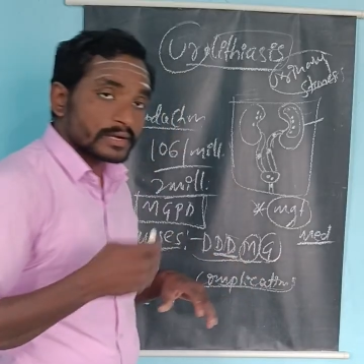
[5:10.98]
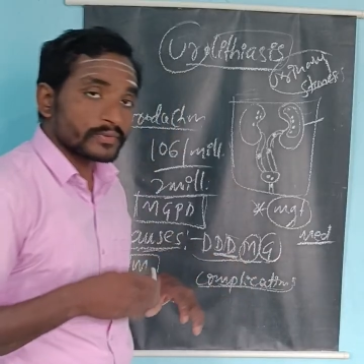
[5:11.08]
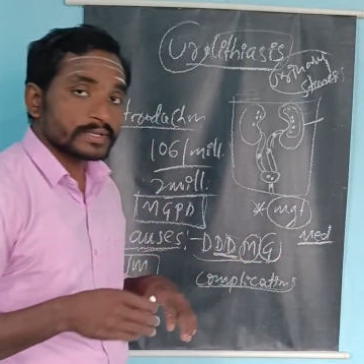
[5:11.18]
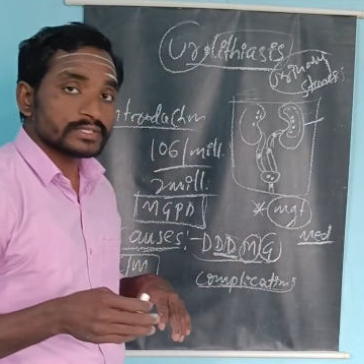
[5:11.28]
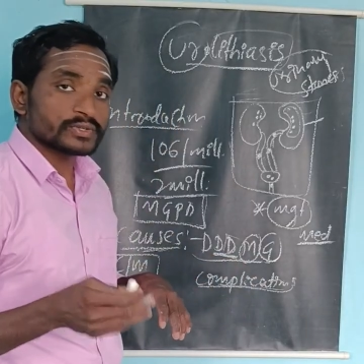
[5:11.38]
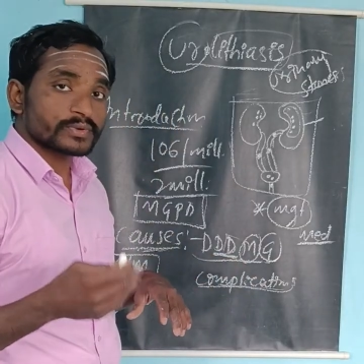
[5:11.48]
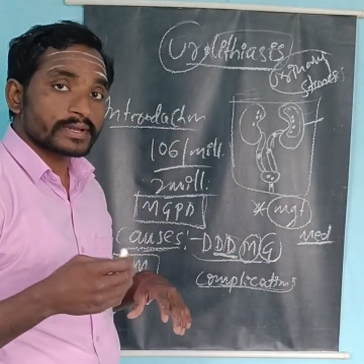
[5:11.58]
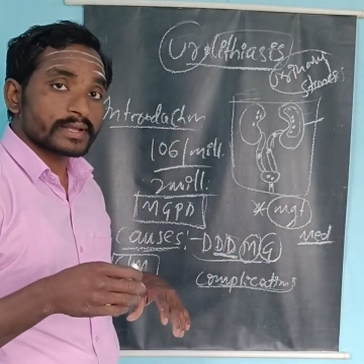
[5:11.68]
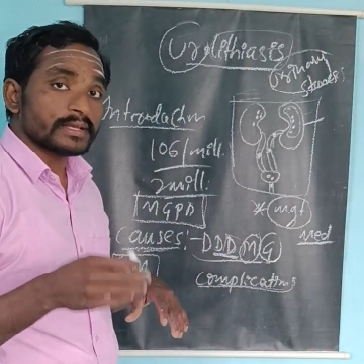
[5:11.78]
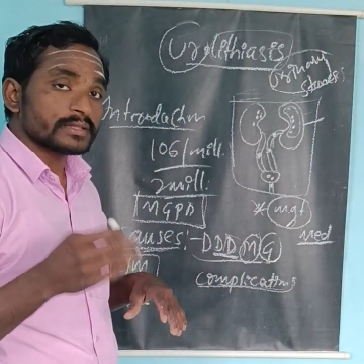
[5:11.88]
advising to
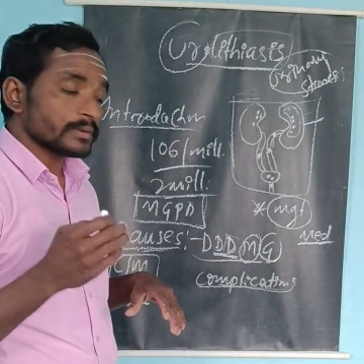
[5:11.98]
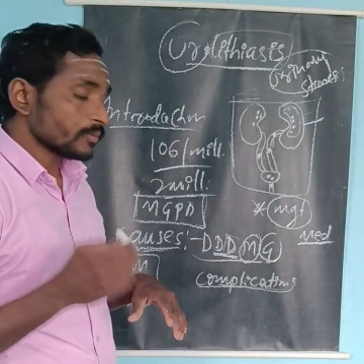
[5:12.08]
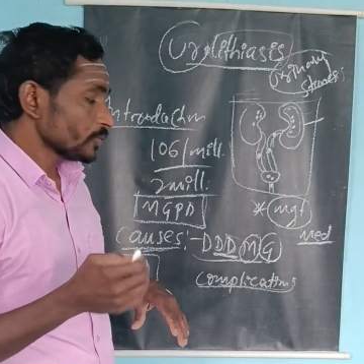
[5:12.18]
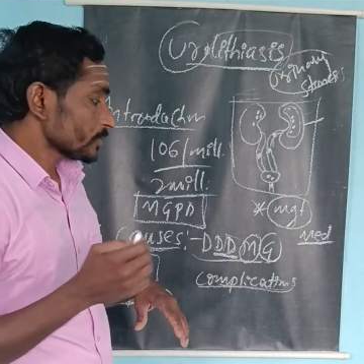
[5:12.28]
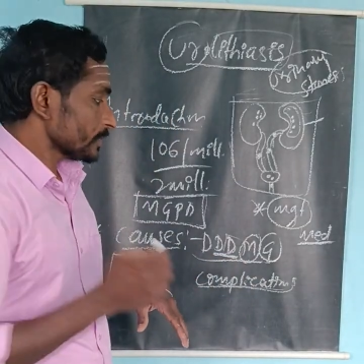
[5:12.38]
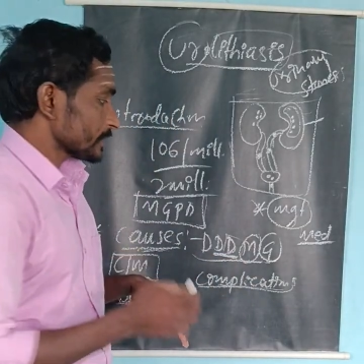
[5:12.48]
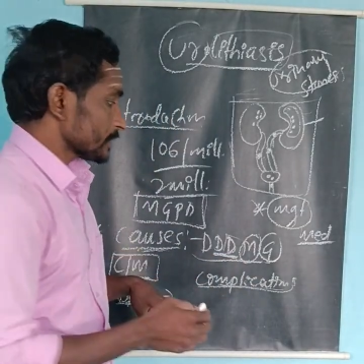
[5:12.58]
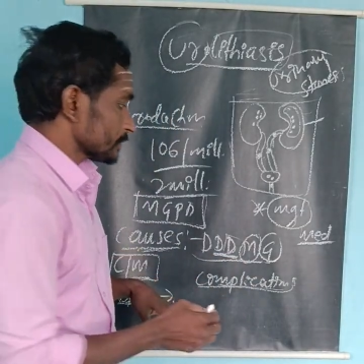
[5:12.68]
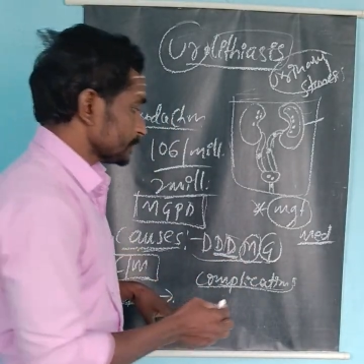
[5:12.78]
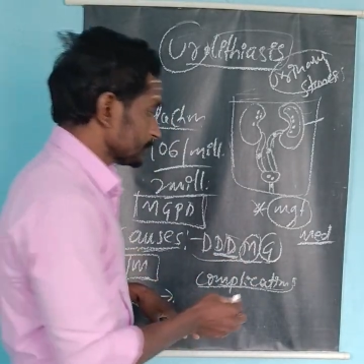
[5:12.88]
take the more water.